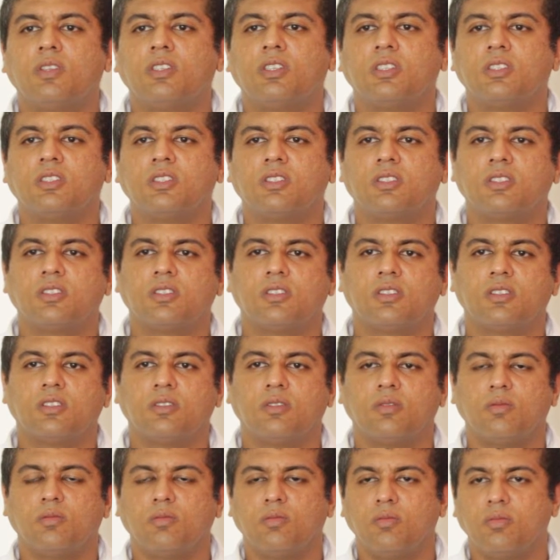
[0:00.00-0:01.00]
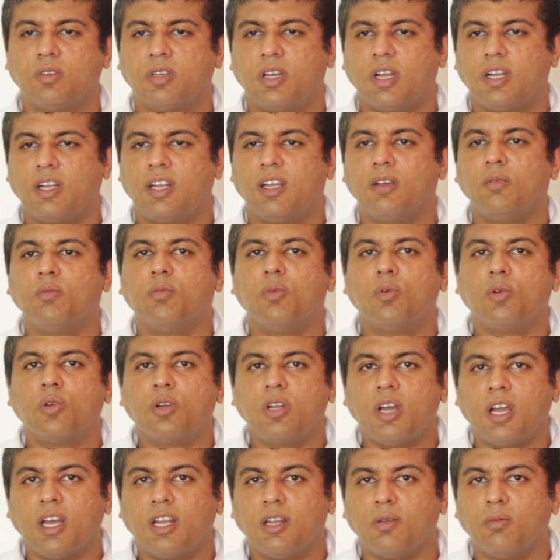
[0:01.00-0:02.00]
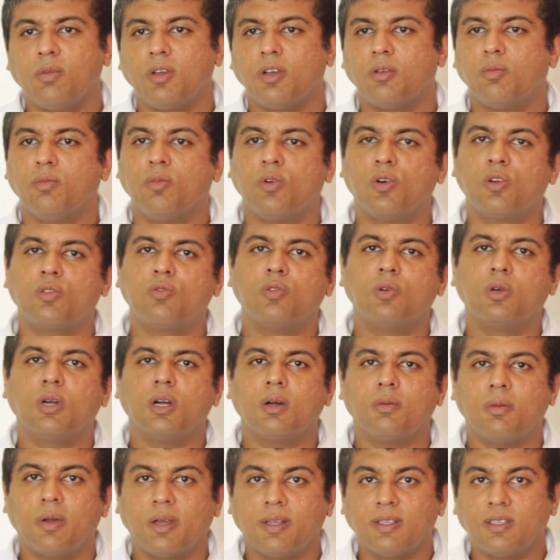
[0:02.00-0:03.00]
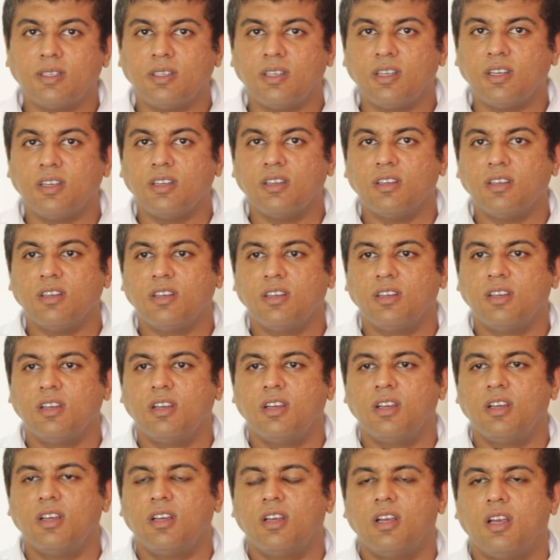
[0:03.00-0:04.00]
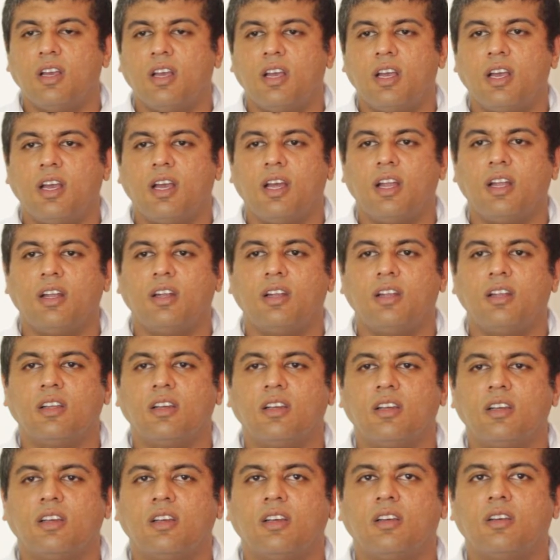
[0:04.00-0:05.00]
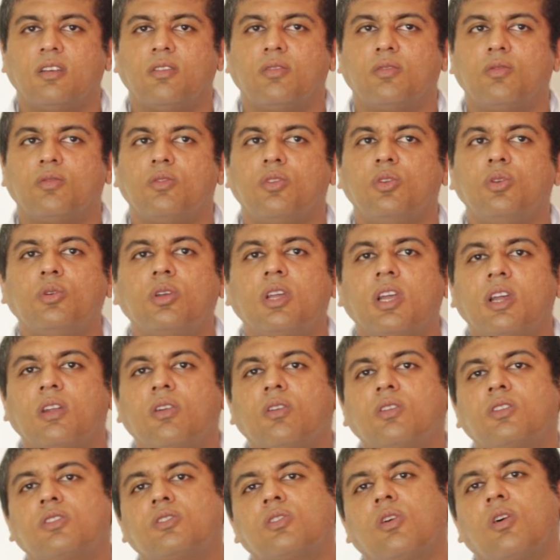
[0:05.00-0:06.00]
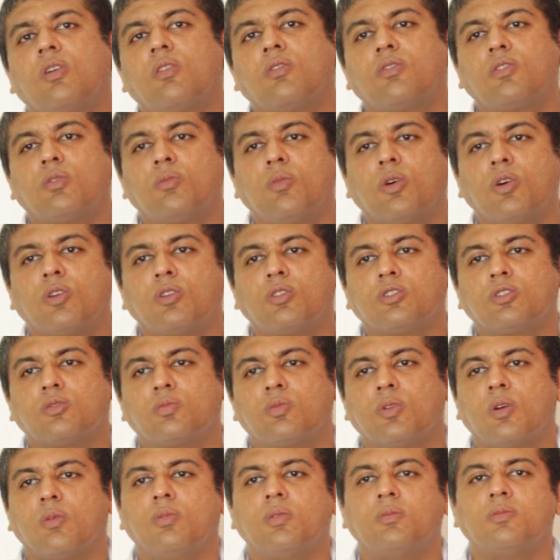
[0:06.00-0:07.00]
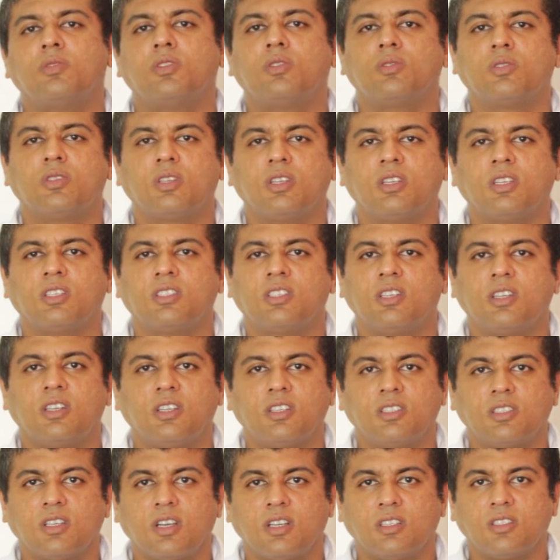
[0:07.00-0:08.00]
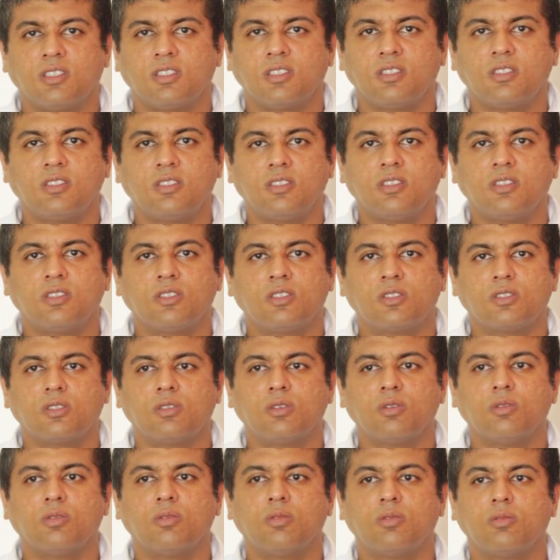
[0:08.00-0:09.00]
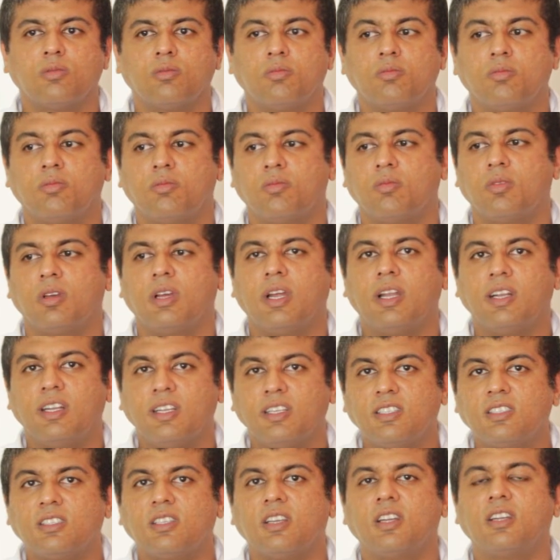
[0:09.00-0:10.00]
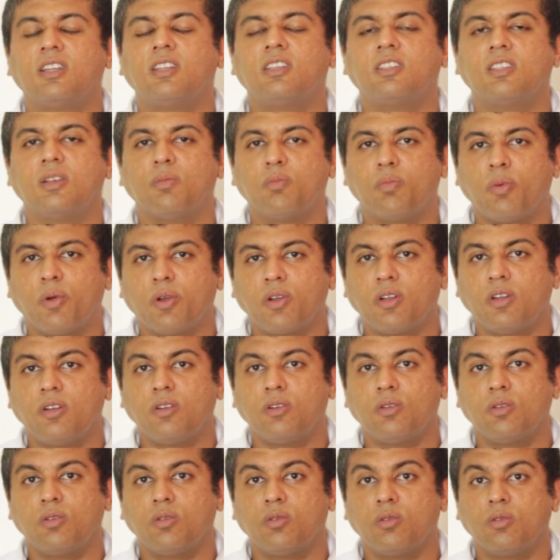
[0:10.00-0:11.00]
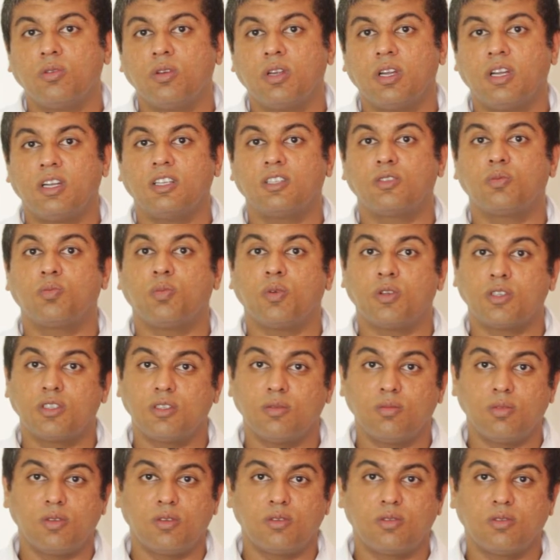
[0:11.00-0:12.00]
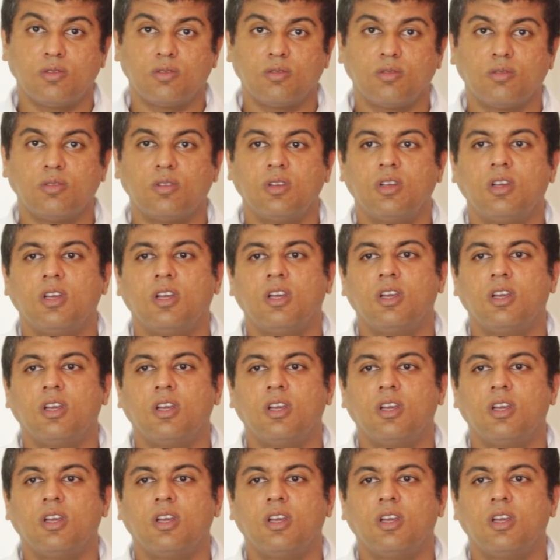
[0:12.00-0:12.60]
which is getting more dynamic, more VUCA by the day, and you cannot solve tomorrow's problems using yesterday's answers. So it is important to do, it is possible to do,